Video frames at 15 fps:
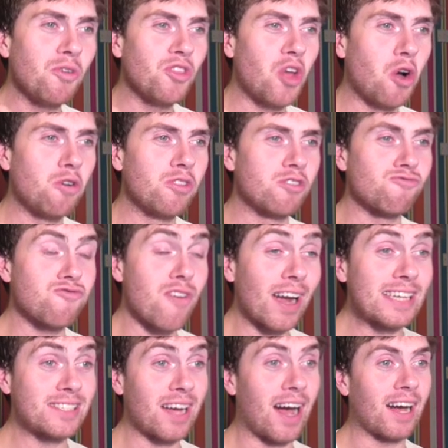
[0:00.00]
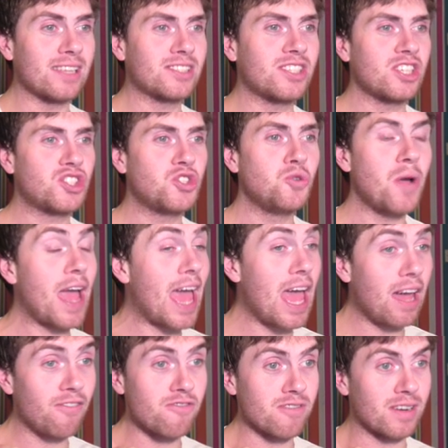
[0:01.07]
will know the right answer to
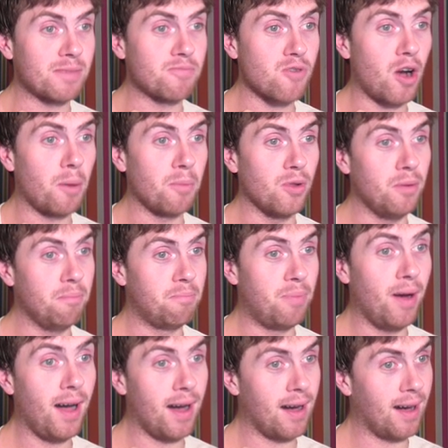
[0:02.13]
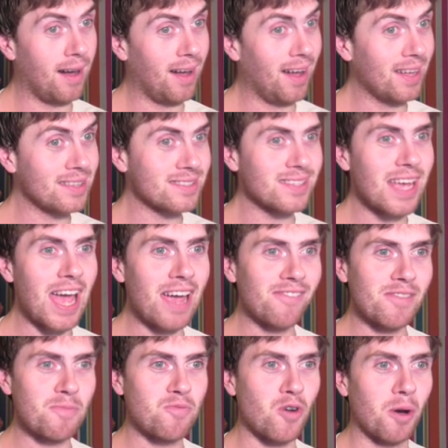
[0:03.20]
every problem, but
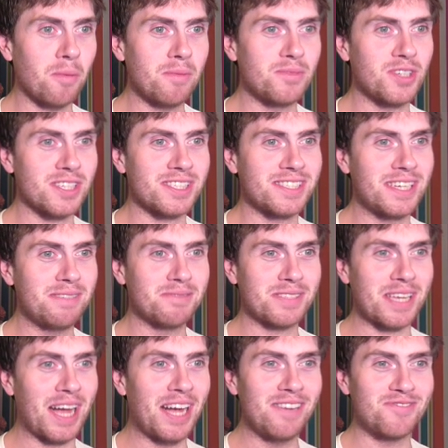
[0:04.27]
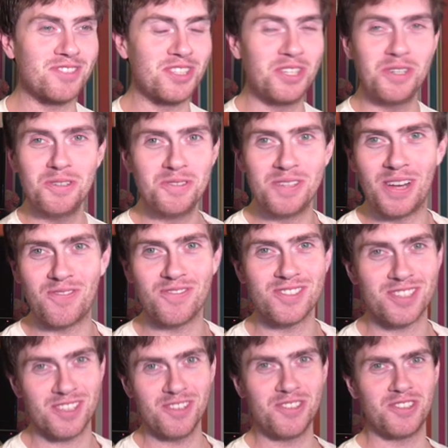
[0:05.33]
every problem just seems to have two
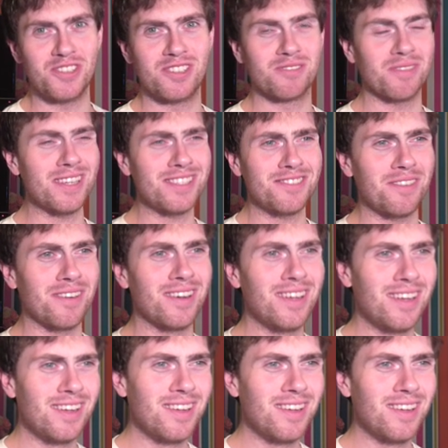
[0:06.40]
different solutions. That's not...